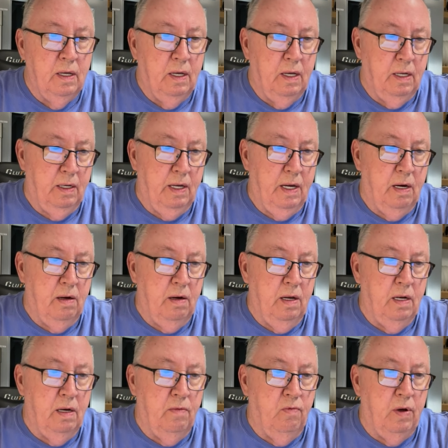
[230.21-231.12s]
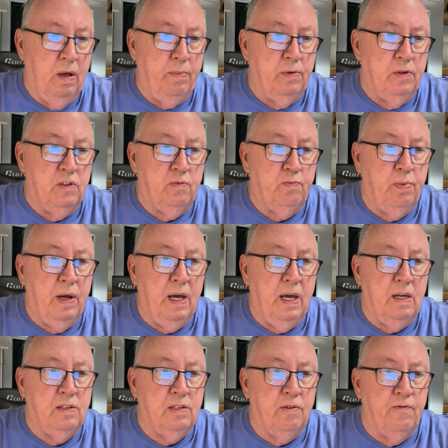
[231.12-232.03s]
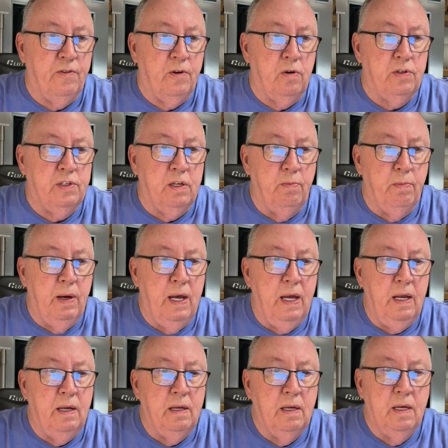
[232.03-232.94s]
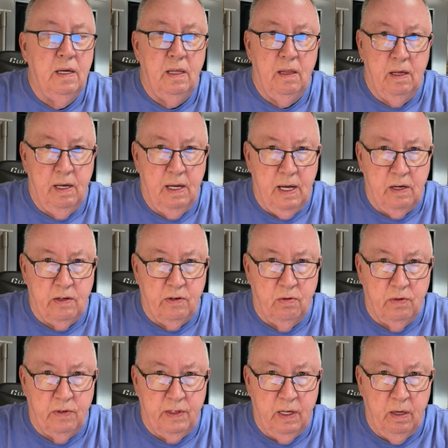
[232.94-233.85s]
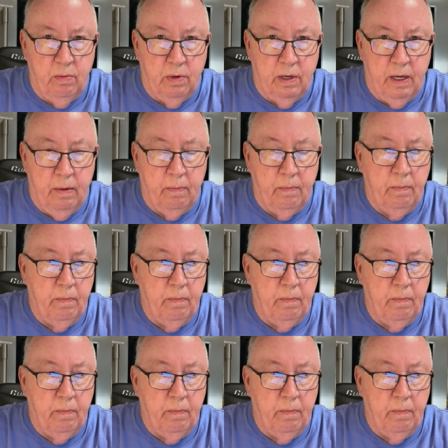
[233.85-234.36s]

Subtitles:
and carrying of weapons passed the first debate in the National Assembly.